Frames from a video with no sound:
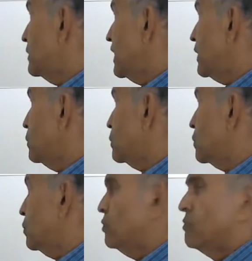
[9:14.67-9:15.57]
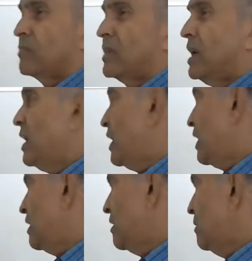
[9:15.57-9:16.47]
take you through
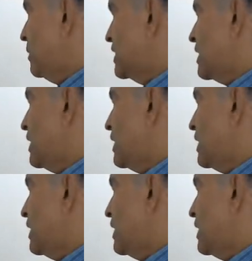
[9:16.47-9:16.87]
basically